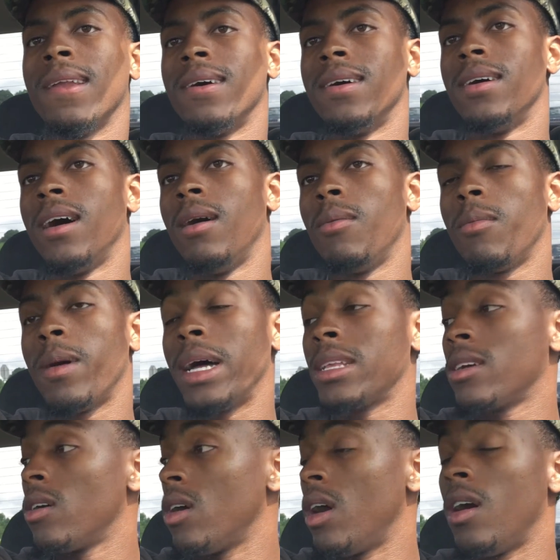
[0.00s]
and uh, I'm about
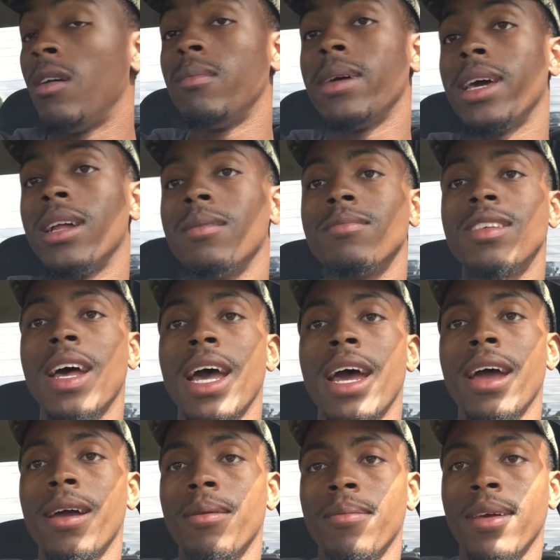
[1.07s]
to go home, man. I'm
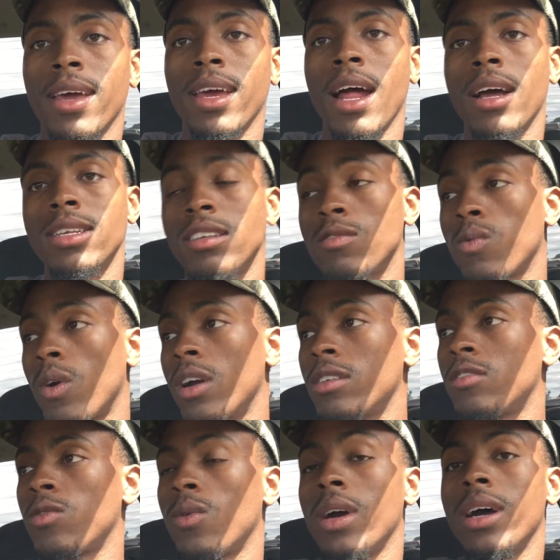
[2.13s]
tired, man. I just
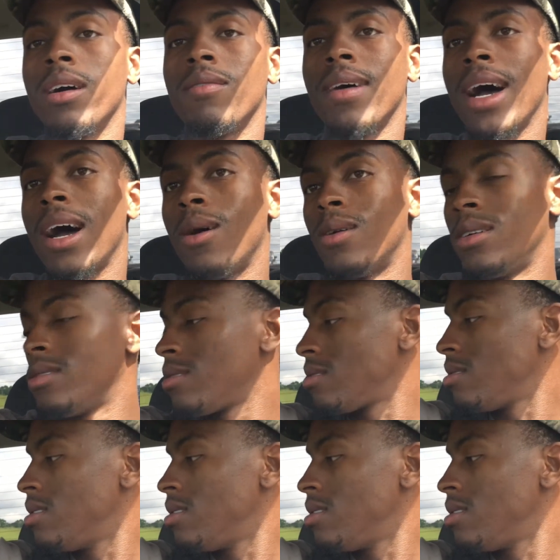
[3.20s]
worked 12 hours,